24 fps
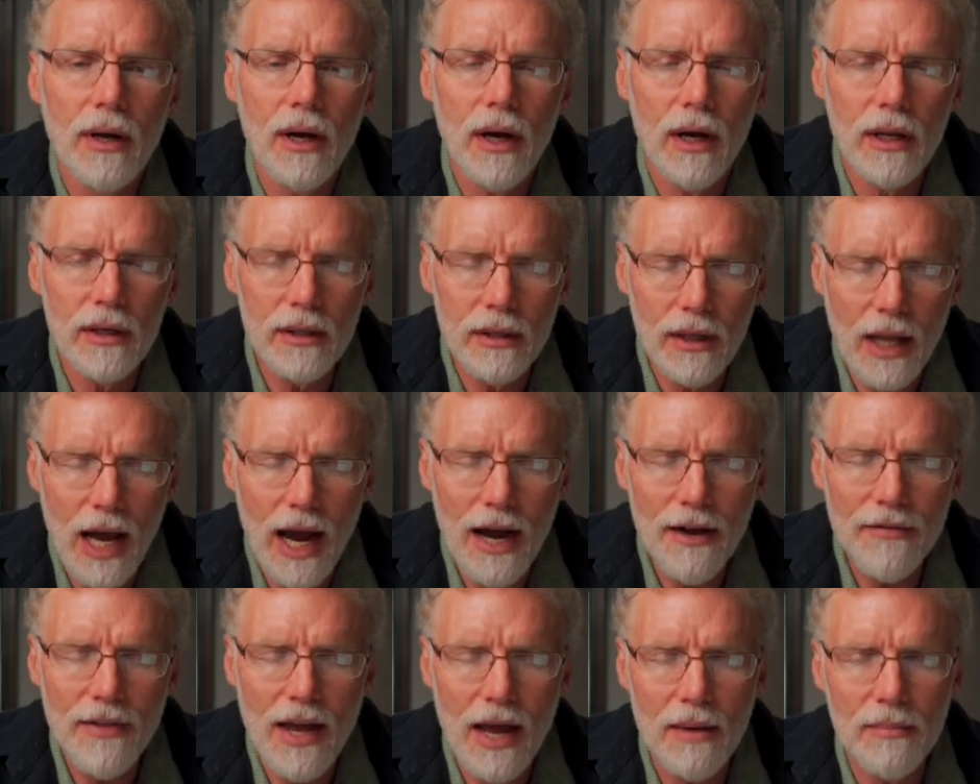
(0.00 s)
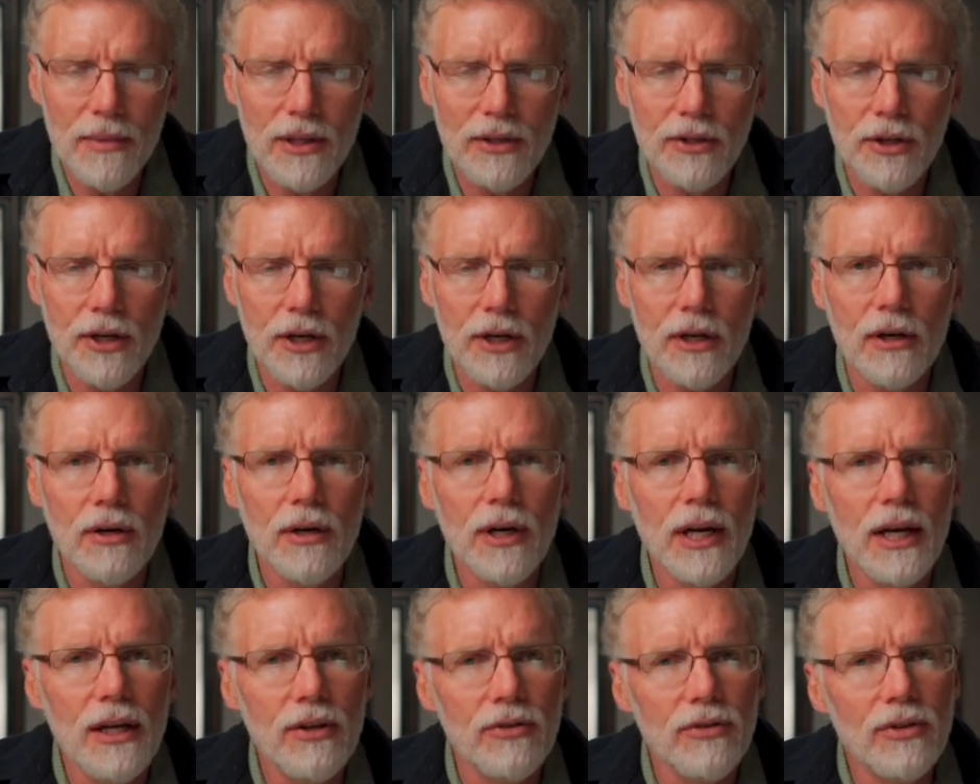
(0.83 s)
A lot of that material
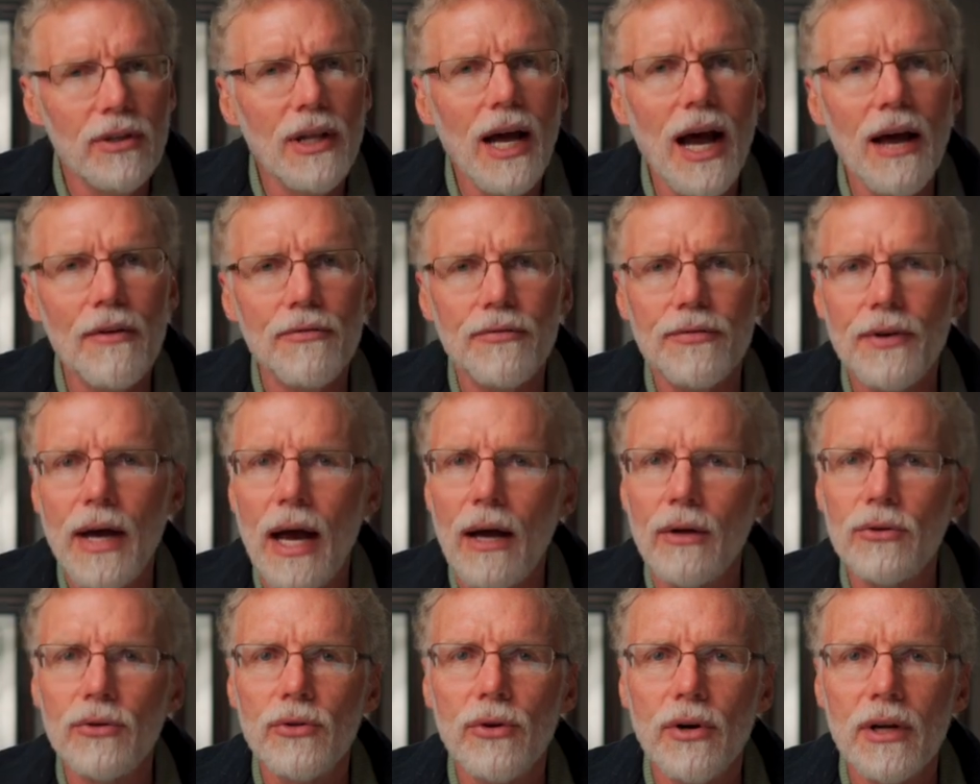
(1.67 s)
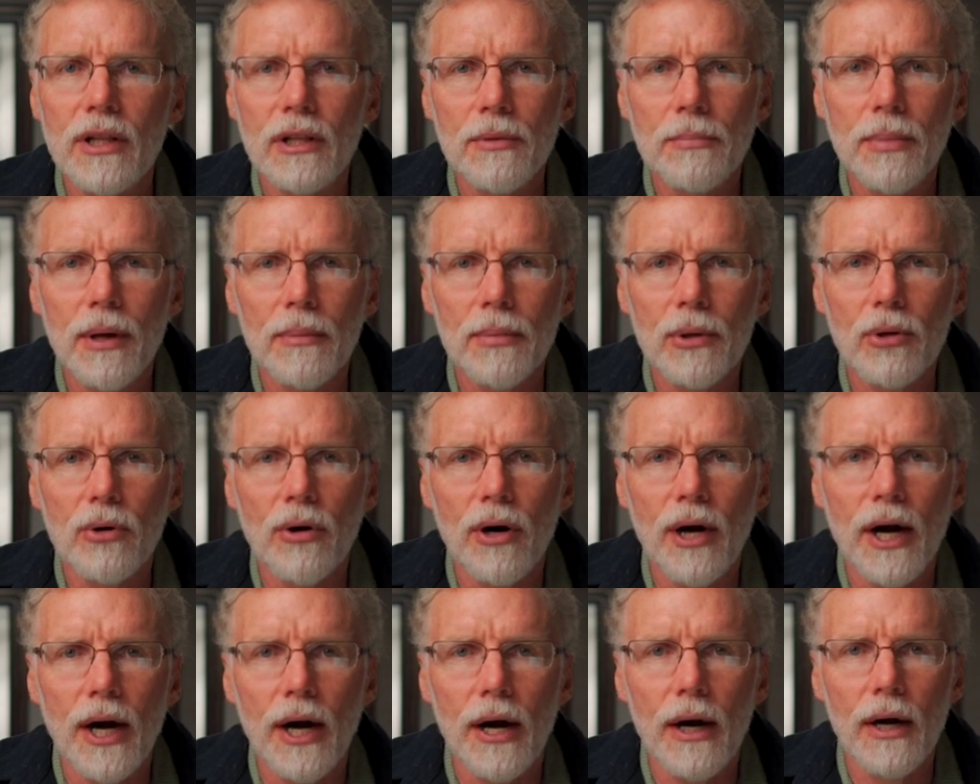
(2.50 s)
is not found during the biblical
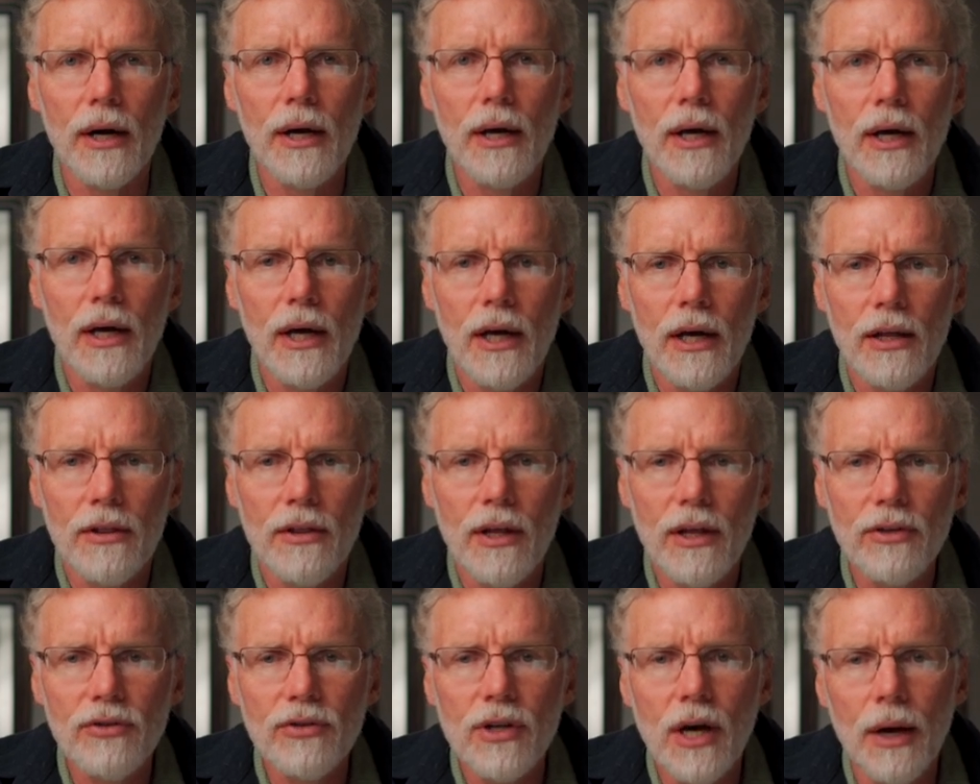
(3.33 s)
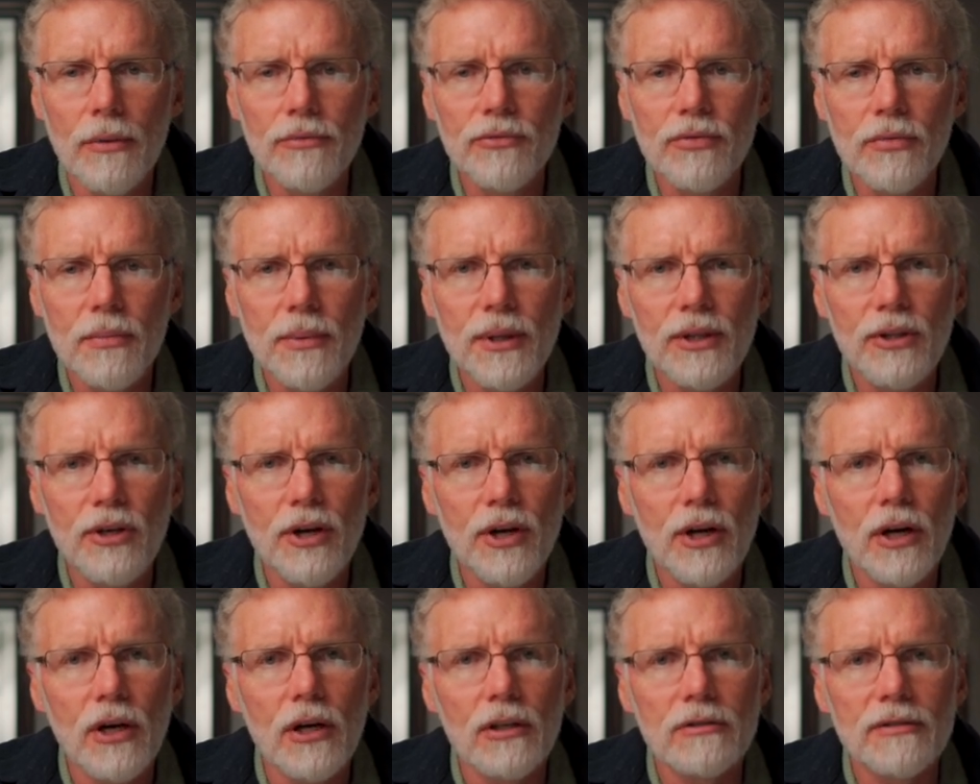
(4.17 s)
era. This comes from
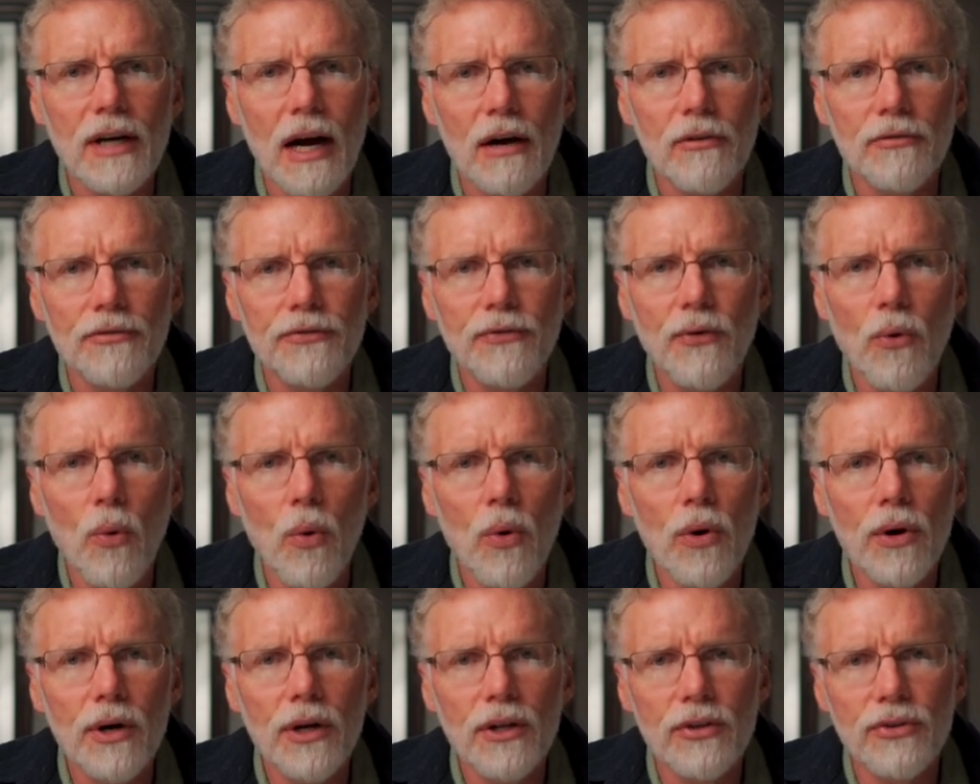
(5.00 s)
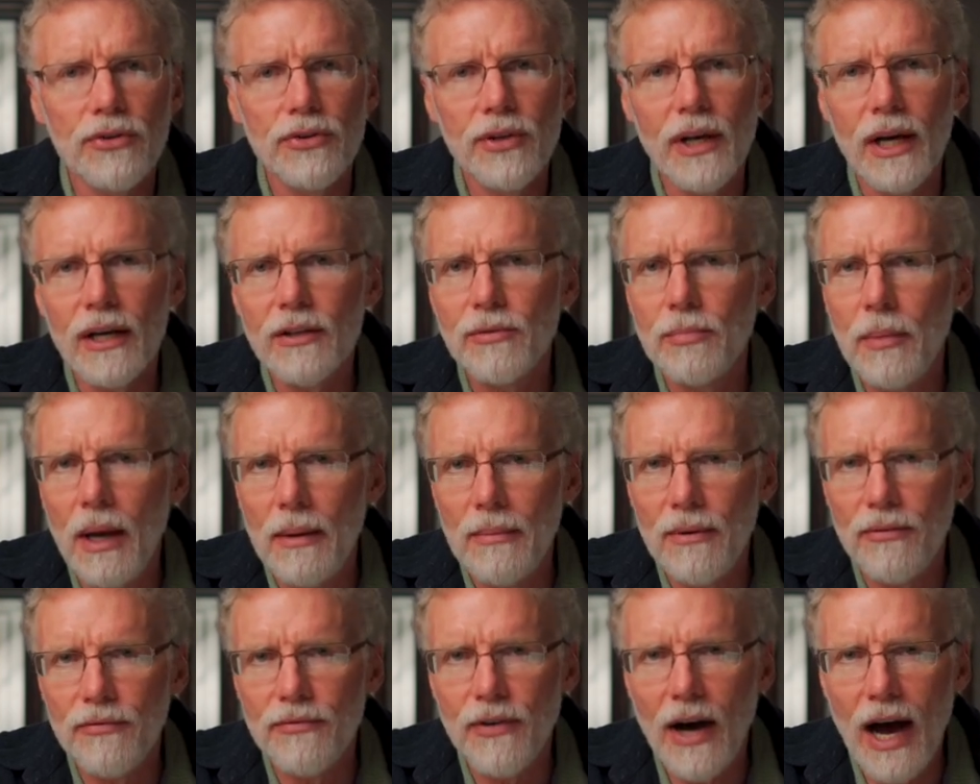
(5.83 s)
material around 400 to 600,
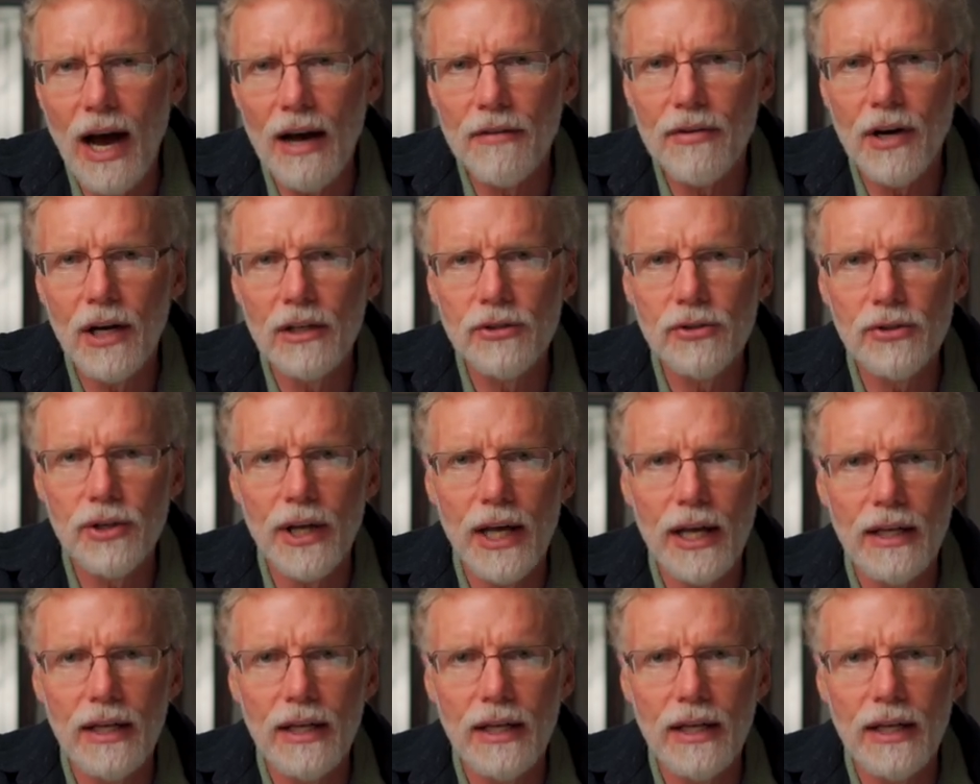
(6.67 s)
maybe 500